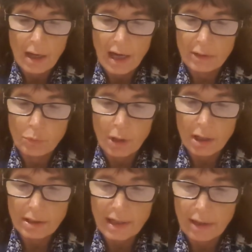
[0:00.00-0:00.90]
I'd
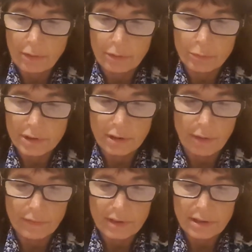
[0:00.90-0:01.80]
walked out,
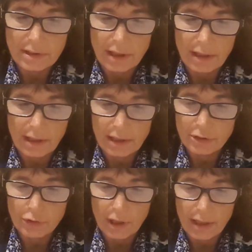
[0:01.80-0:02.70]
resolving to study and
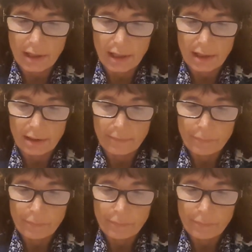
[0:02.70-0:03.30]
try again.